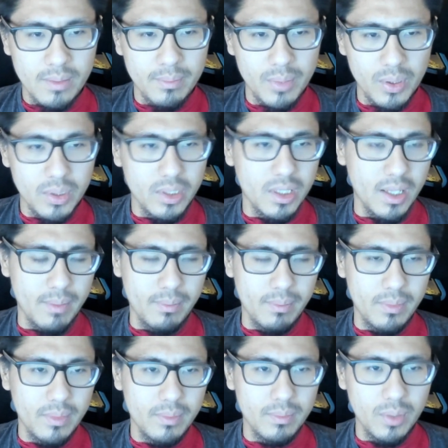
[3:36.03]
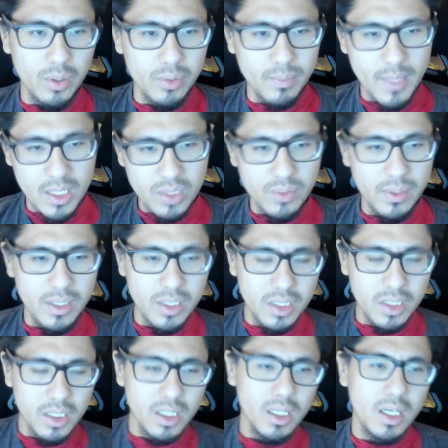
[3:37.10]
Both of them. Both my
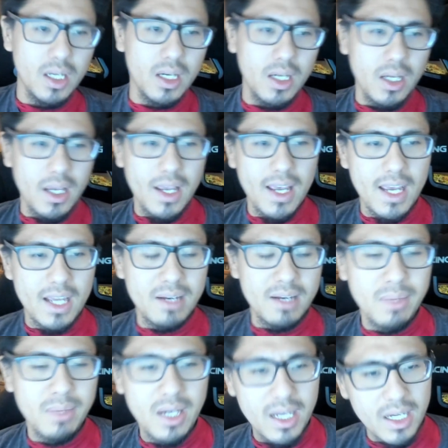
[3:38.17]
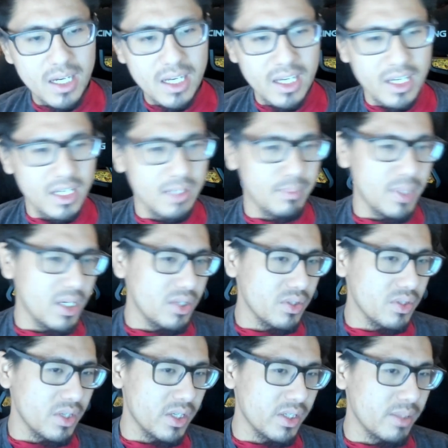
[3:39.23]
Twitter and my uh,
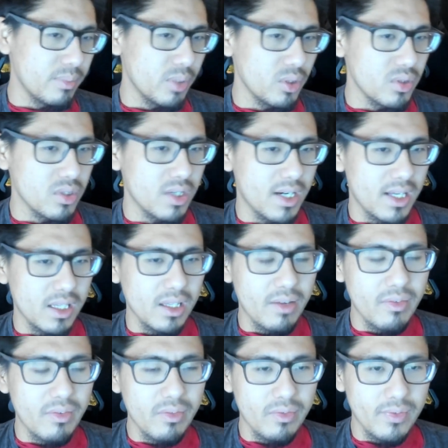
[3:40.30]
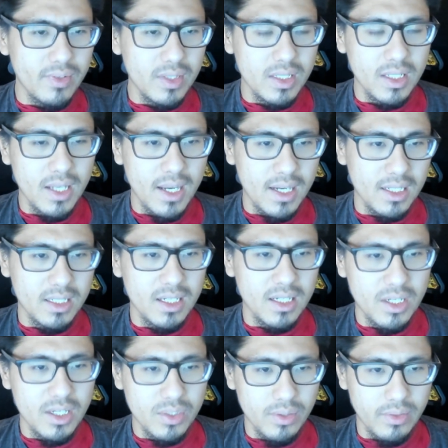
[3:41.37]
Patreon uploads are at 11:59,
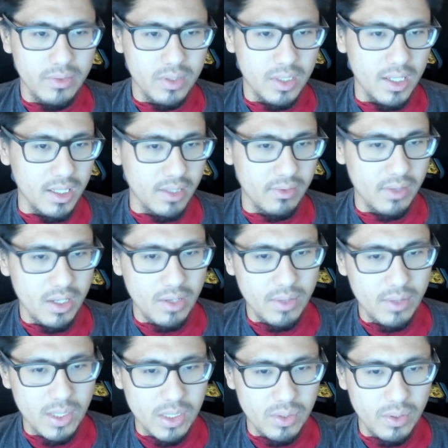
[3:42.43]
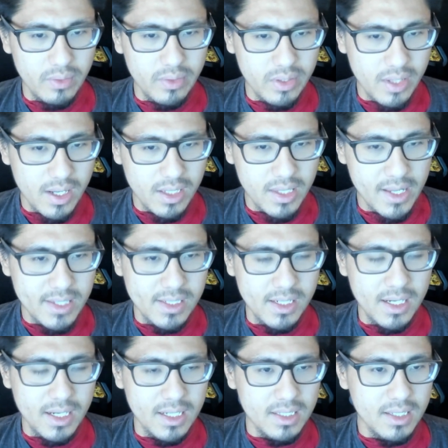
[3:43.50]
not 12 o'clock. If they were at 12 o'clock, that's the
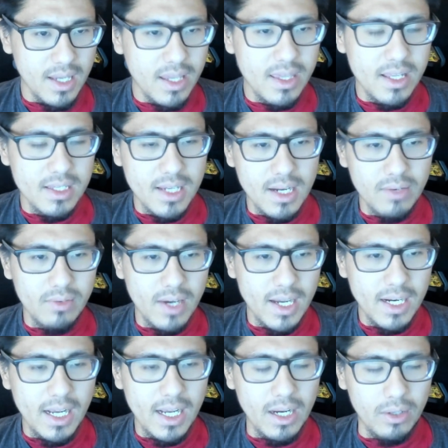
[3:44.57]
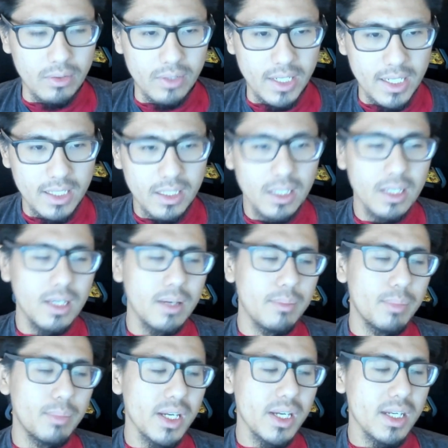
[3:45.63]
next day. That's at right out, right?
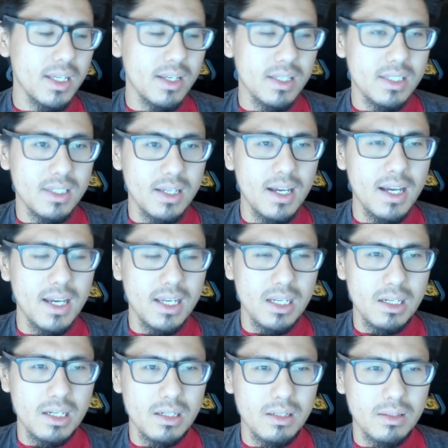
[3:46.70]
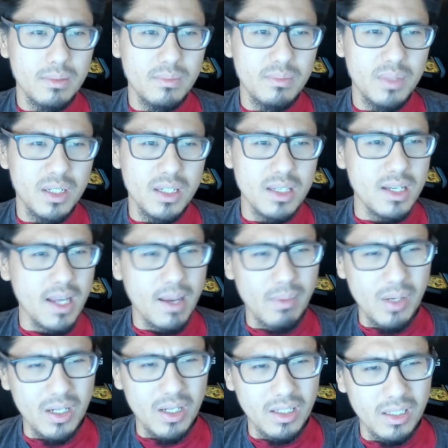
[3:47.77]
But it's not because it
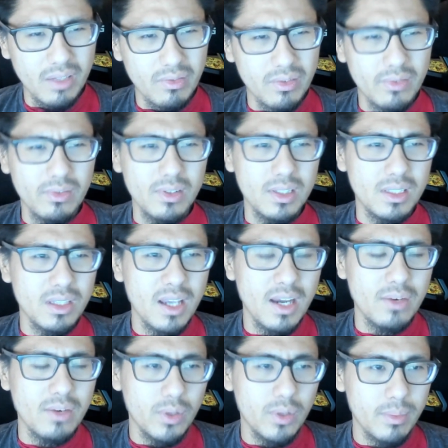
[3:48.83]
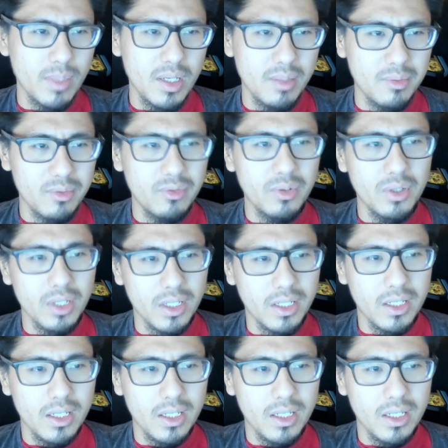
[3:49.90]
happened at 11:59, one minute before.